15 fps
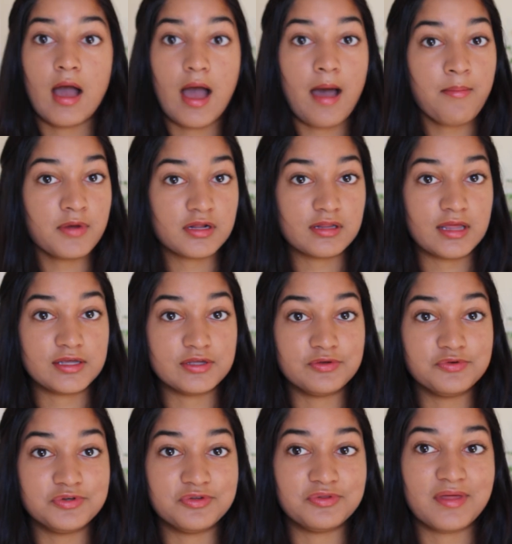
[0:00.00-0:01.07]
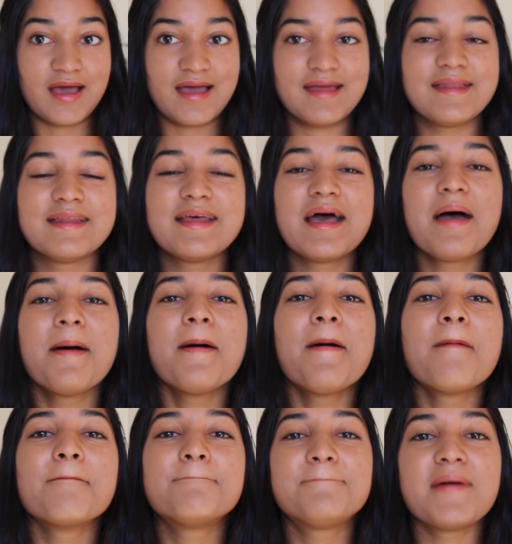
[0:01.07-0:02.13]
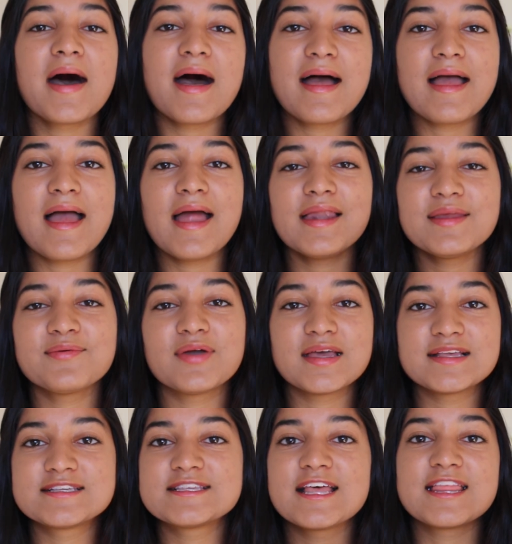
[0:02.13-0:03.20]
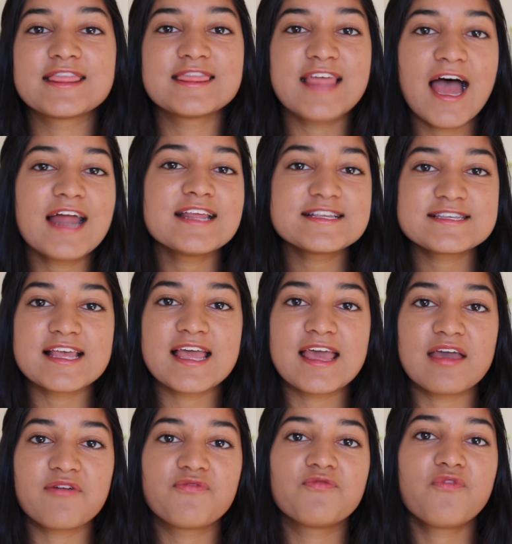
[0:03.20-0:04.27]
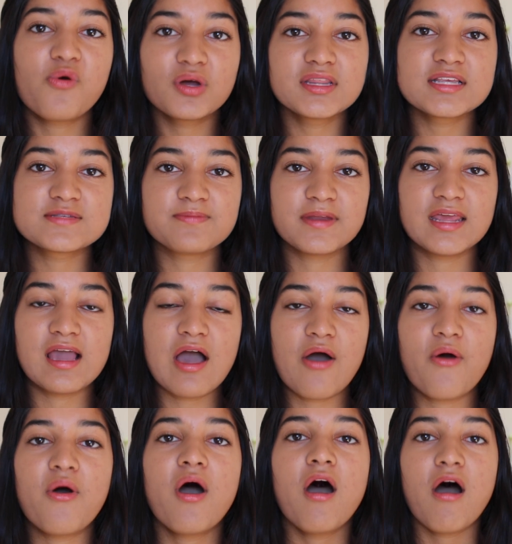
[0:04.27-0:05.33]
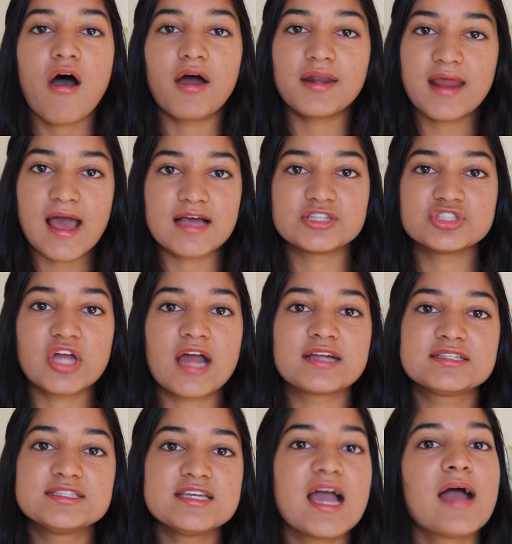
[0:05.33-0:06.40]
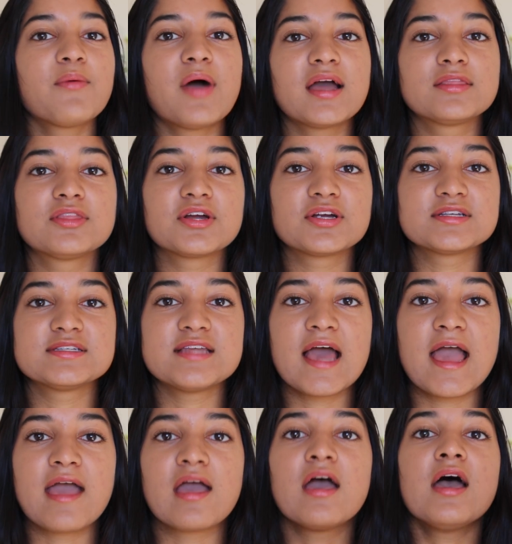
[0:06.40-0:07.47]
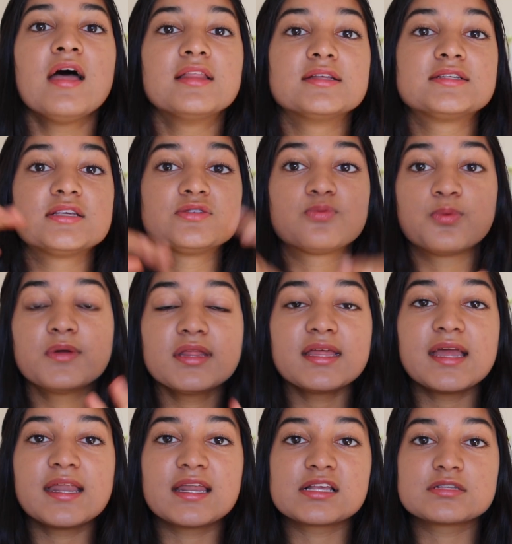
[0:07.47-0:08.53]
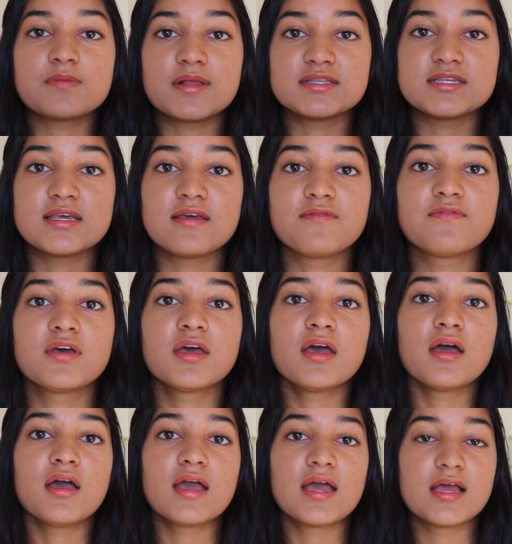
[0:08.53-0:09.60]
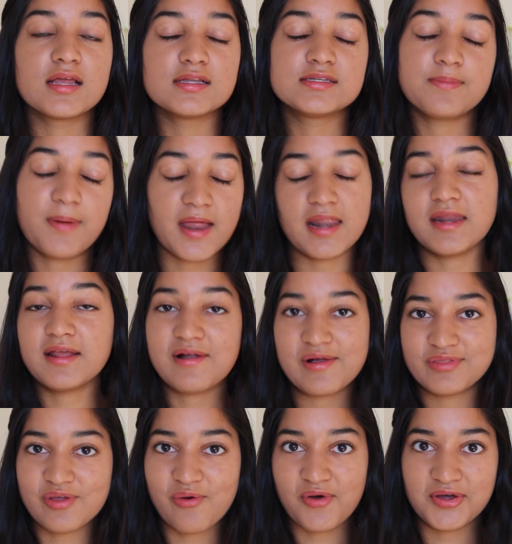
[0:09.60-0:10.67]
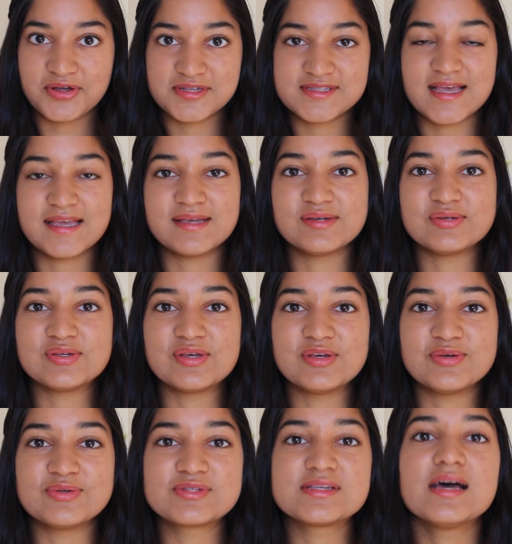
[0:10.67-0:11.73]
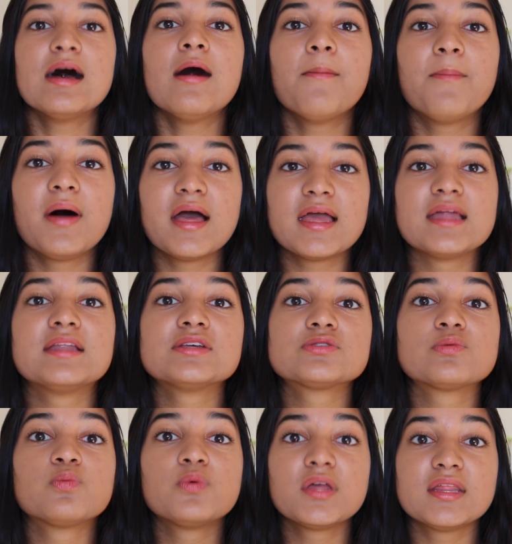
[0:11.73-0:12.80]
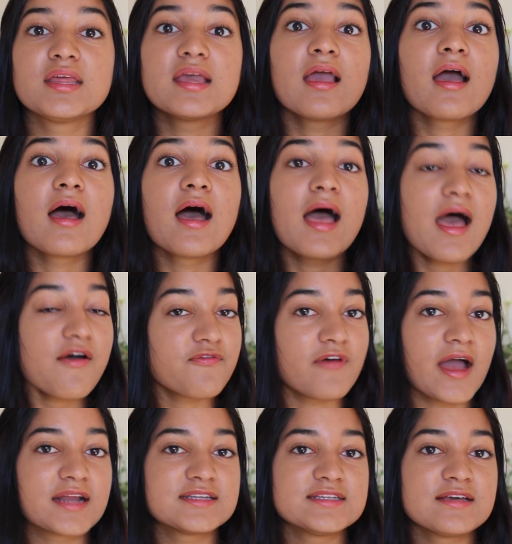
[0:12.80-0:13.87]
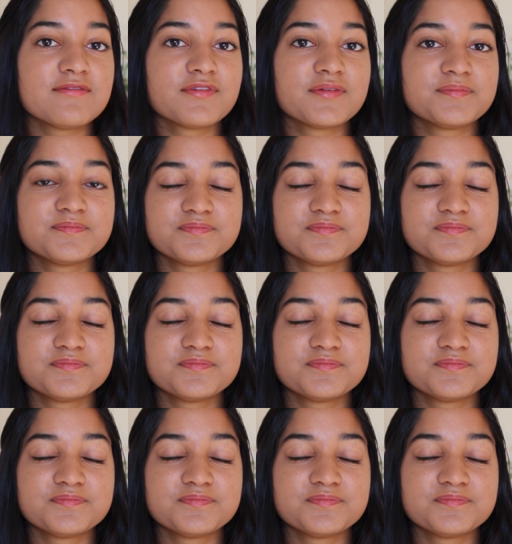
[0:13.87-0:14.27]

I'm gonna let you do that. But anyways, that is it for this video on hashtag DIY Thursday. This is really inexpensive depending on the oils that you use, but it is really effective.